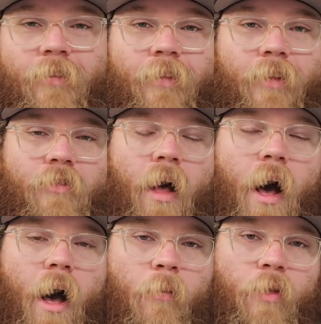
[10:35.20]
on the list,
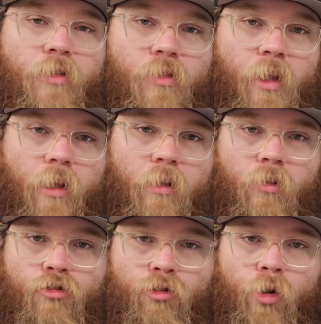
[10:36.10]
obviously,
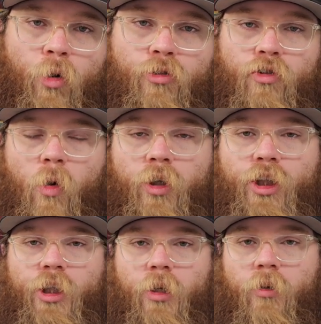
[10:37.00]
true Sword and
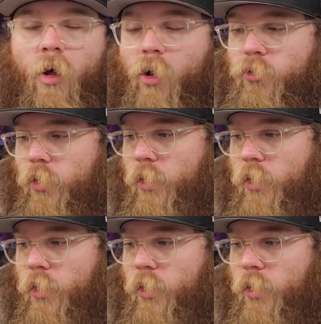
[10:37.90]
Shield alternate